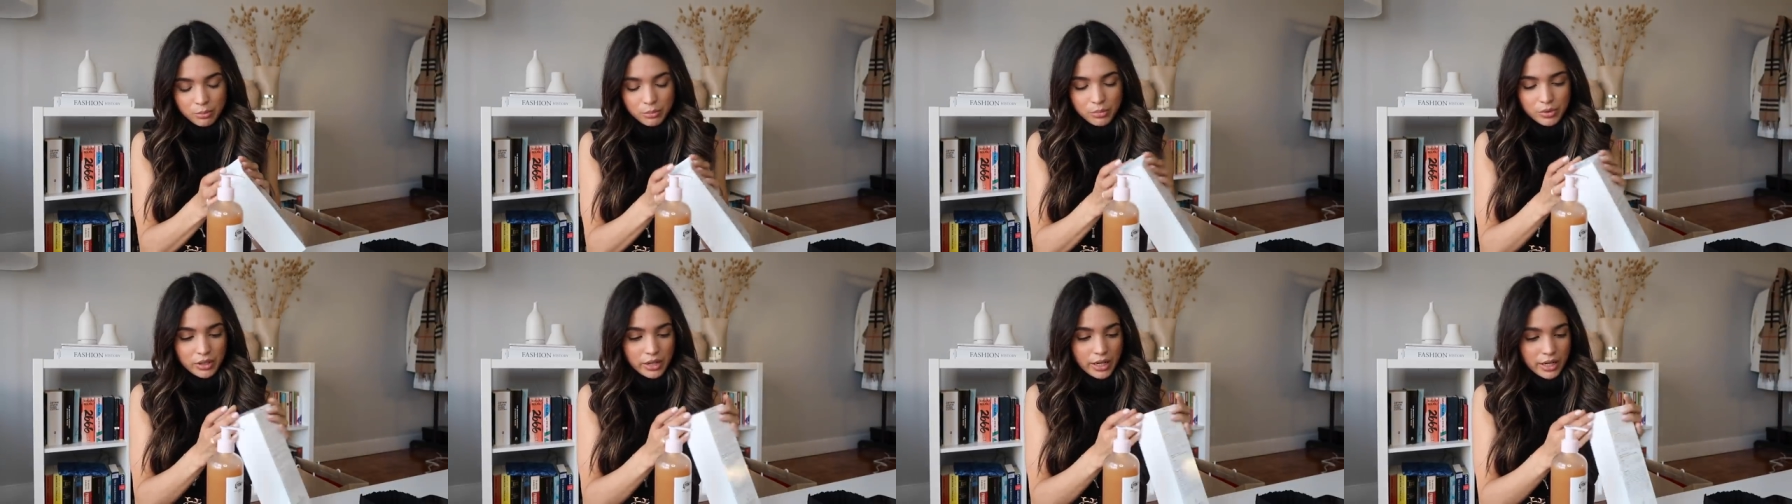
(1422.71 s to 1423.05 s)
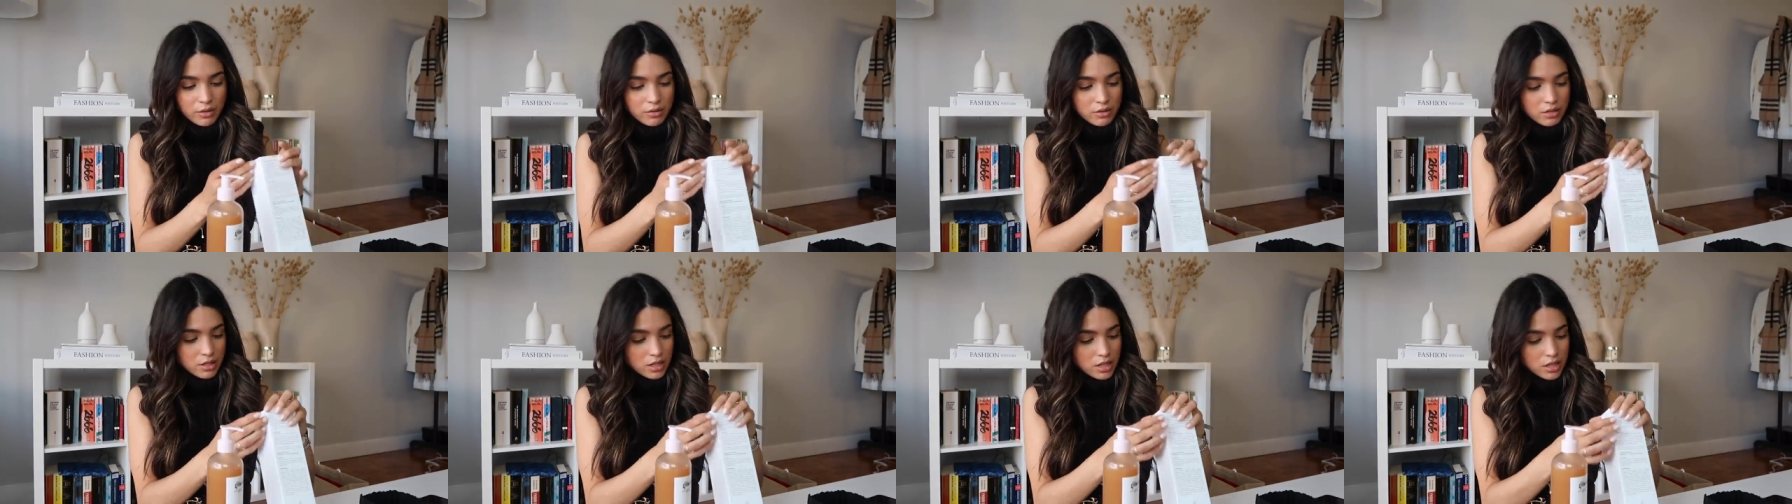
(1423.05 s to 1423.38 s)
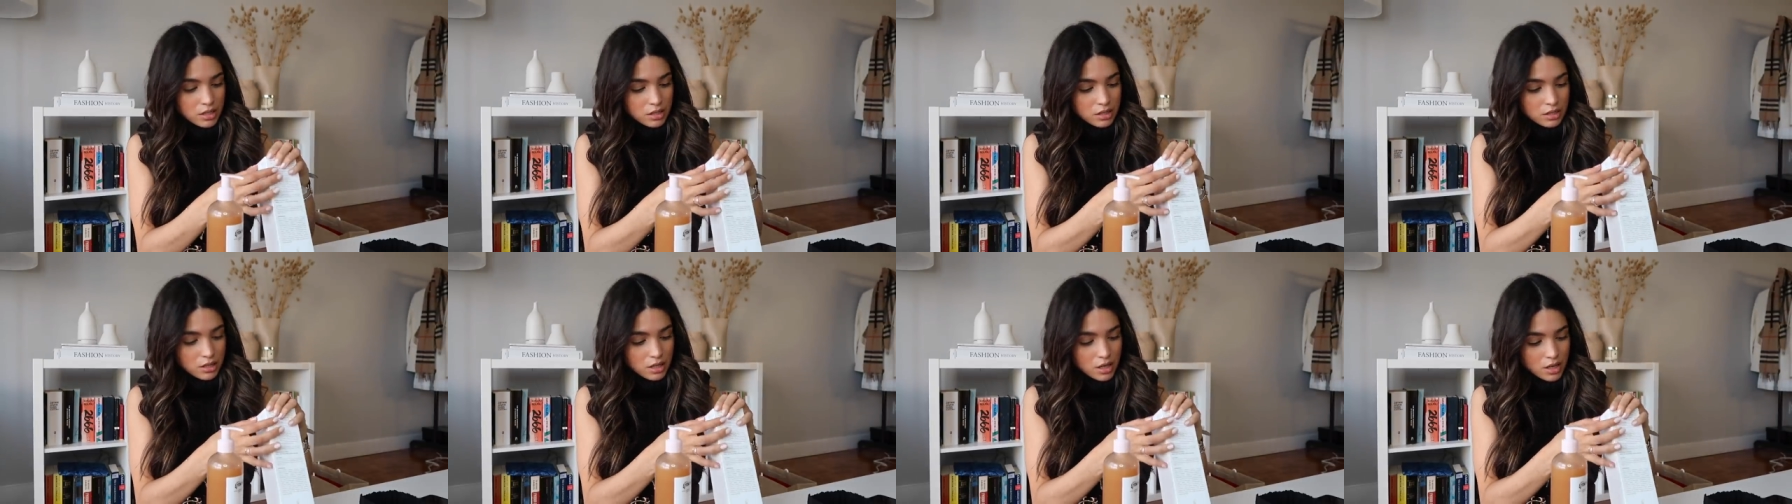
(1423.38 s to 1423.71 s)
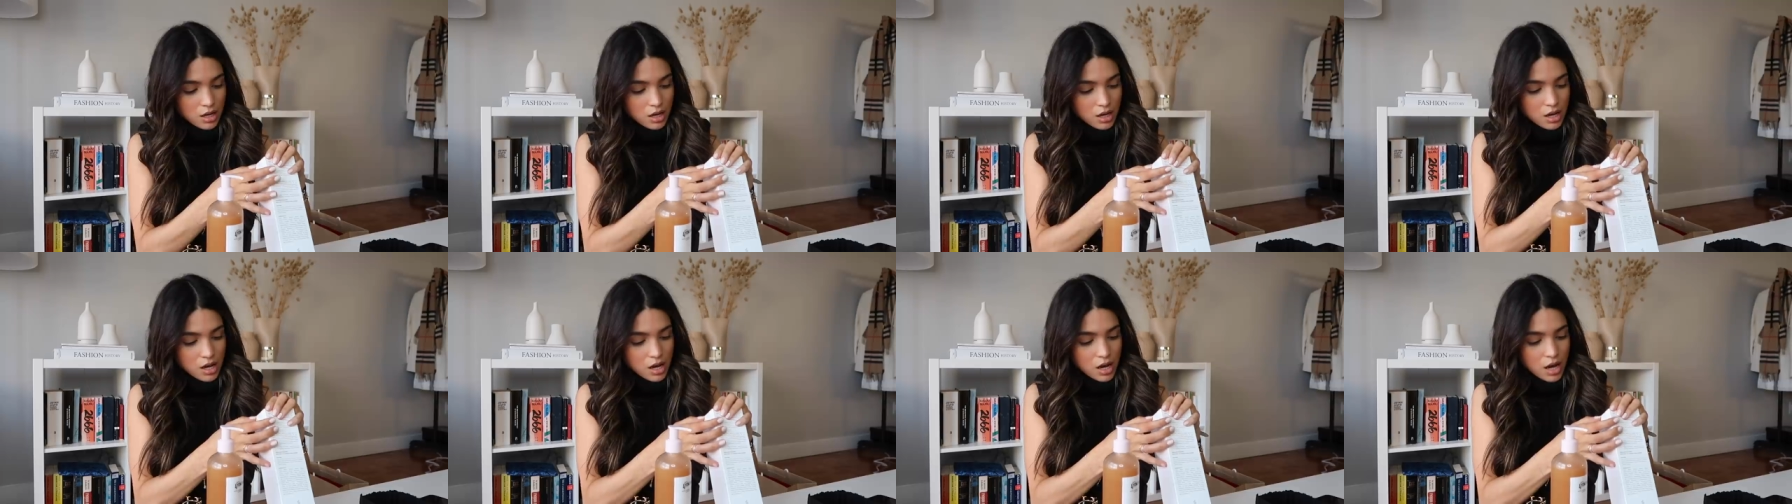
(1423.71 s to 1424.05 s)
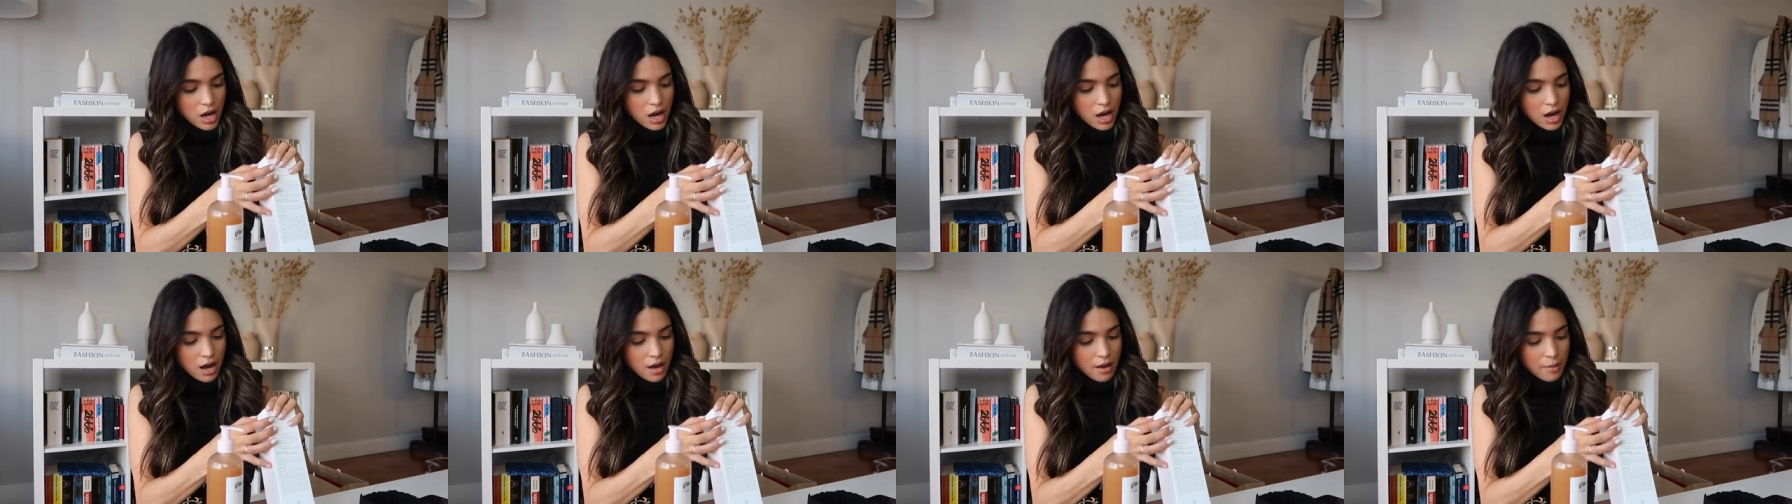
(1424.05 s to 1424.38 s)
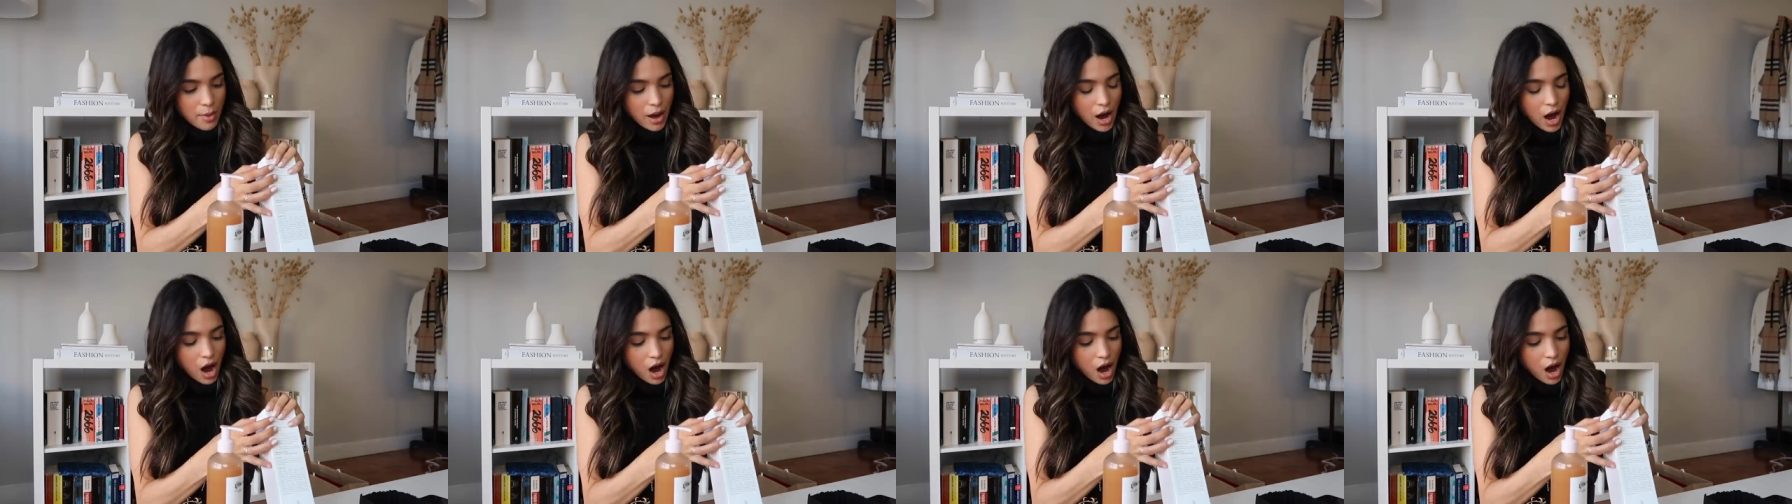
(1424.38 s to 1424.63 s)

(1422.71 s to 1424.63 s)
pronounce it. Um,